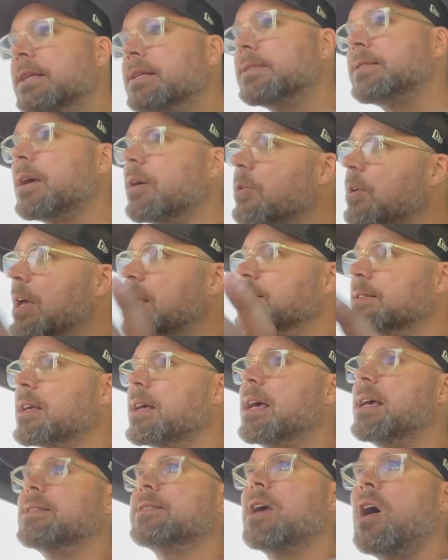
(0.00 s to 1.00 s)
so it's a,
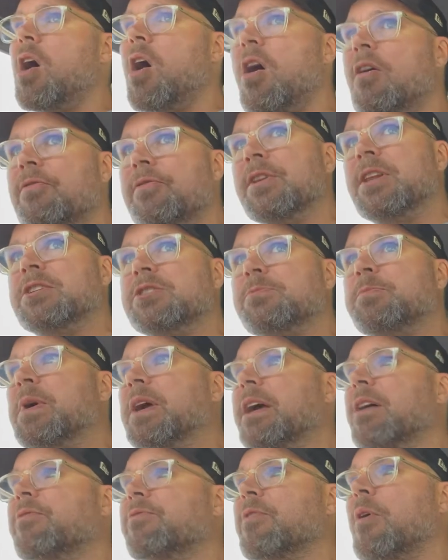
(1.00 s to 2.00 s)
it's a half an inch
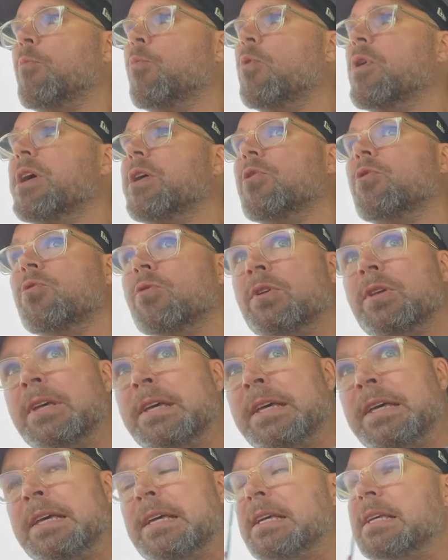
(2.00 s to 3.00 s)
bigger front wheel.
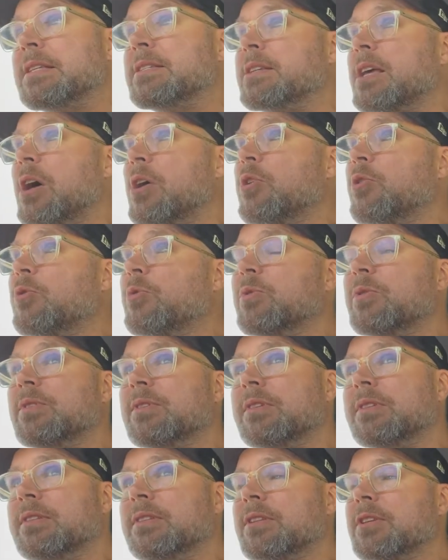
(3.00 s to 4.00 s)
So
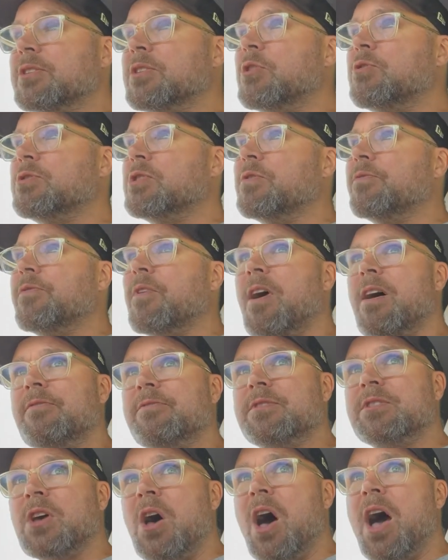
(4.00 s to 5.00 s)
the
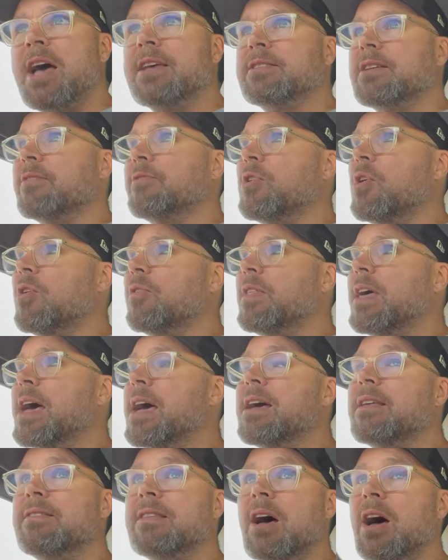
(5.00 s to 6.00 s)
225 tyres I've got on
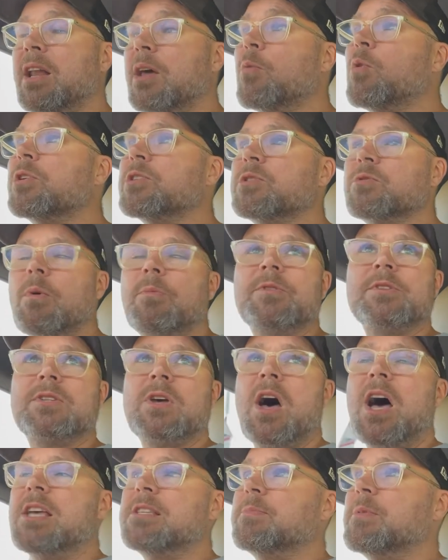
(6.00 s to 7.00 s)
there, and, and I want to swap the
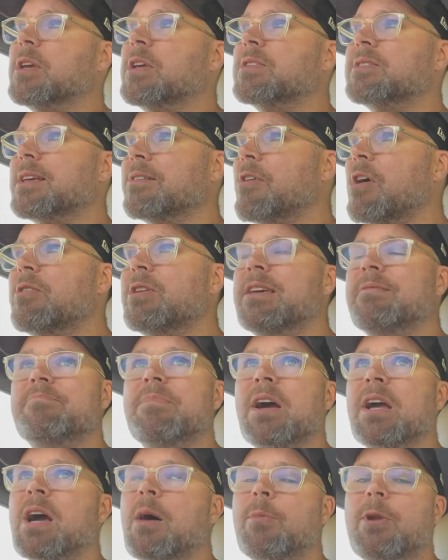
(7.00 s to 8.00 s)
tyres because they're only
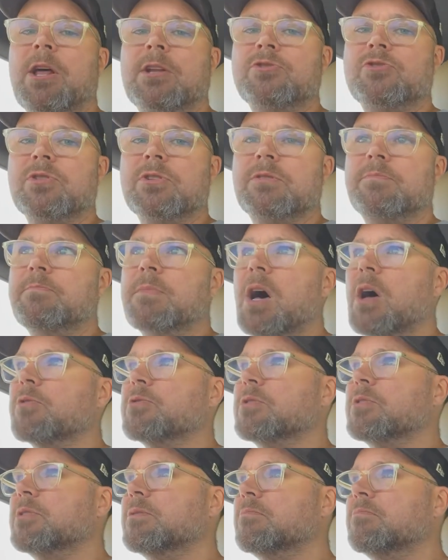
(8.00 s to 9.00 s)
a couple of hundred
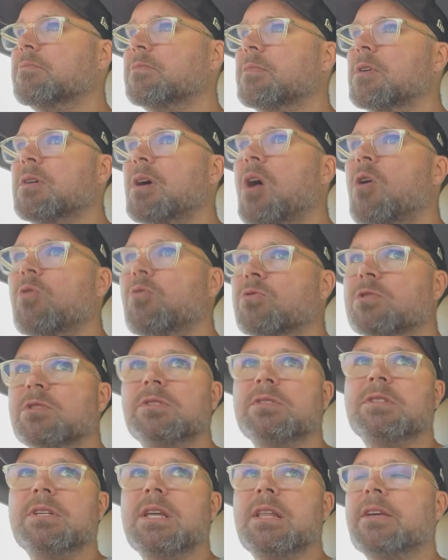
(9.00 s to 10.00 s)
miles old.
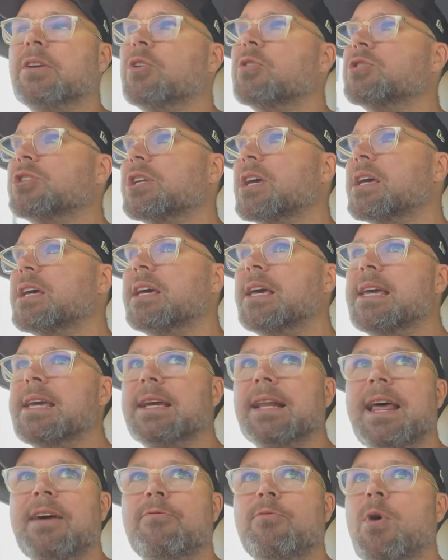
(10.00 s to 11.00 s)
You the Goodyear
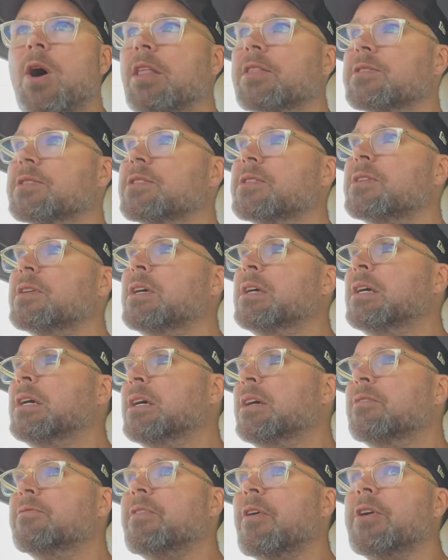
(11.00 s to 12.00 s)
Eagle F1s,
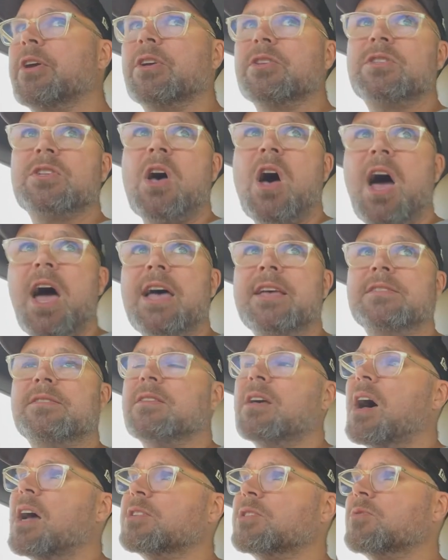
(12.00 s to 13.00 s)
very good tyres
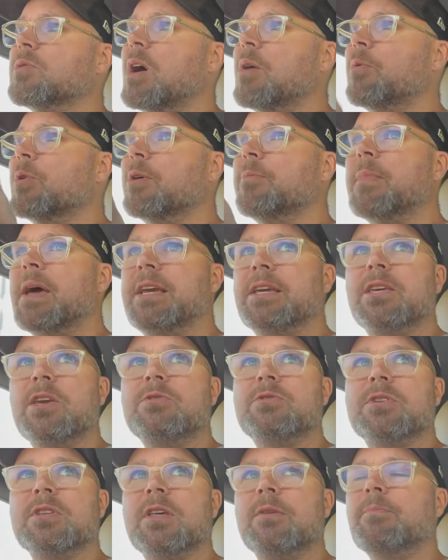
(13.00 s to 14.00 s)
that I, I want to make
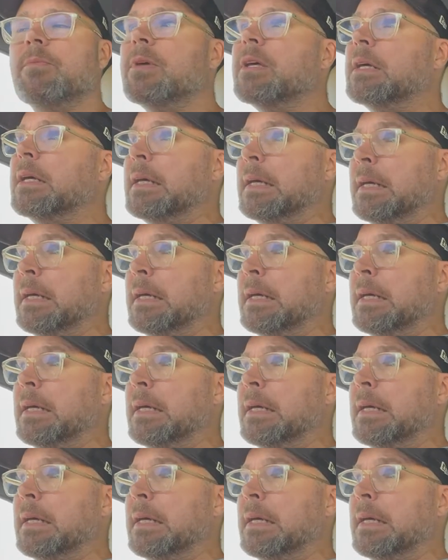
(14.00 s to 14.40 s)
use of them